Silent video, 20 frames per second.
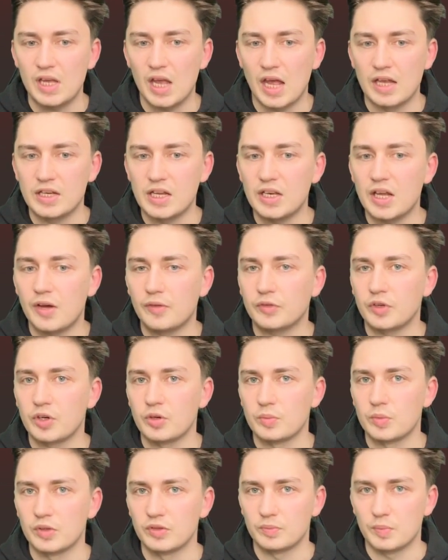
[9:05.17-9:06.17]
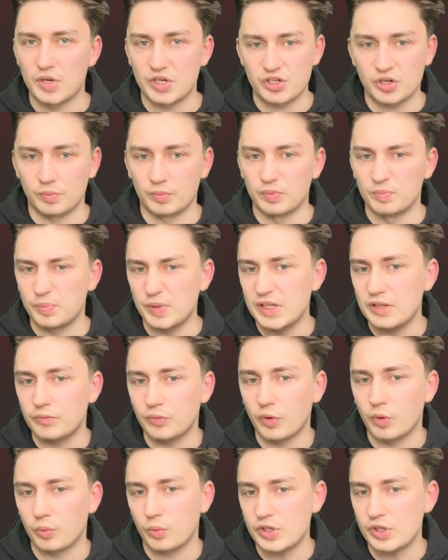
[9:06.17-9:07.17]
And then after the move bishop
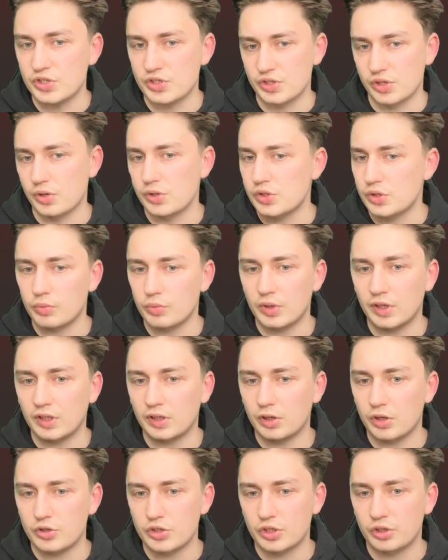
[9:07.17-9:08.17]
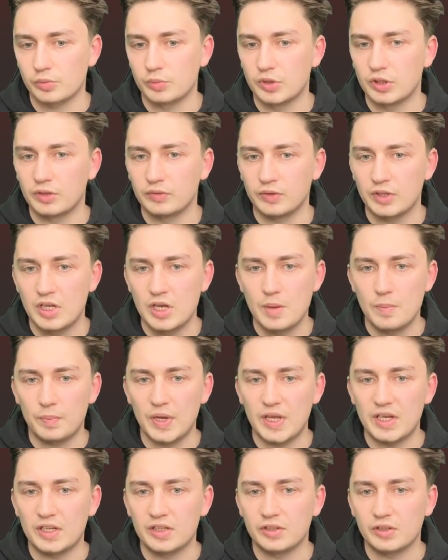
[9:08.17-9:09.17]
b4, which is also a really logical move,
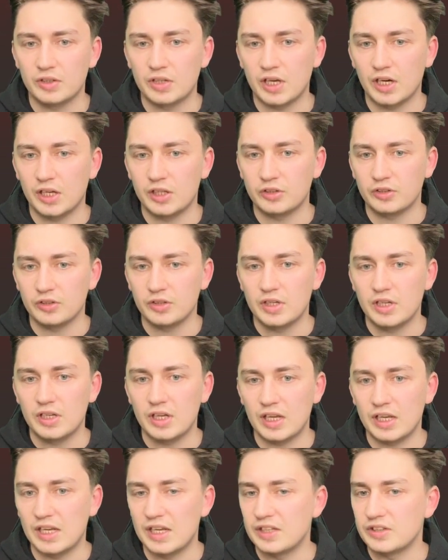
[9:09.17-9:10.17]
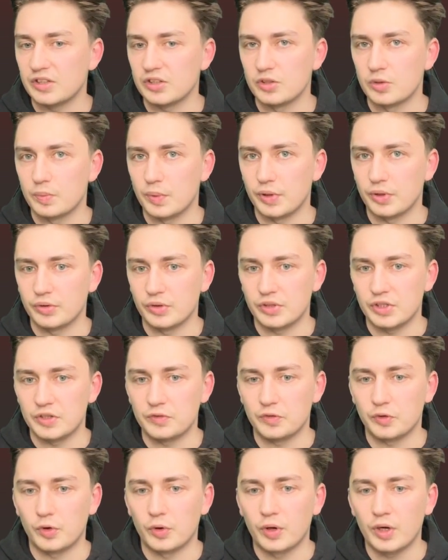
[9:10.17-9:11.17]
pinning the knight, hitting the pawn on
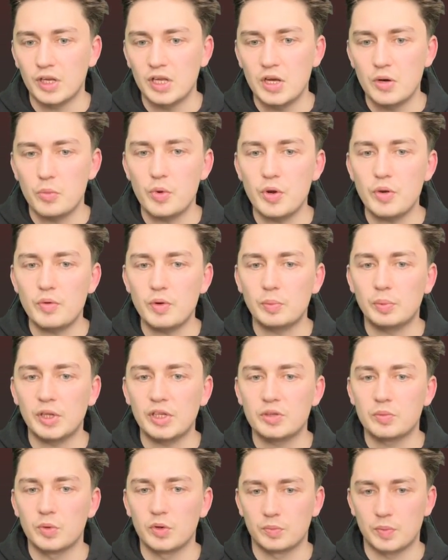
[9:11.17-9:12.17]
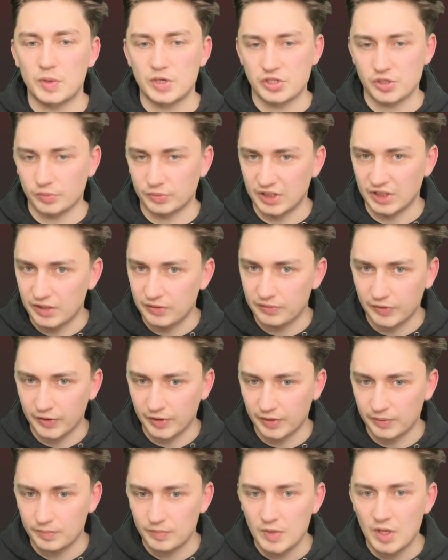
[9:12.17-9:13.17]
e4, we will play the move bishop
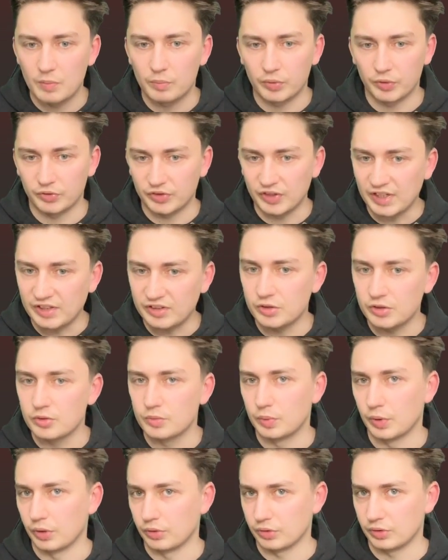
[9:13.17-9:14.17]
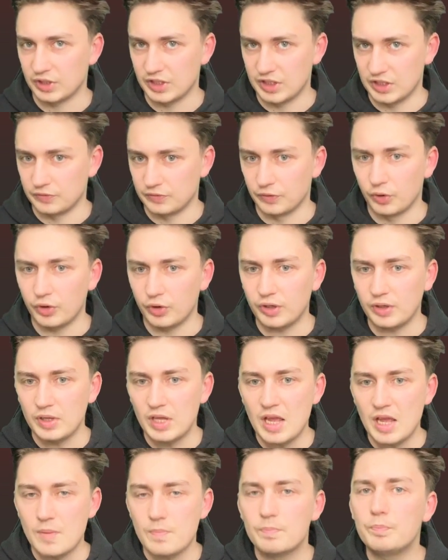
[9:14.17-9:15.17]
d3, protecting the pawn on e4,
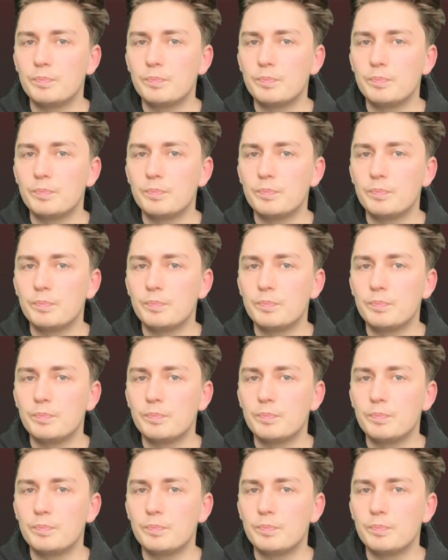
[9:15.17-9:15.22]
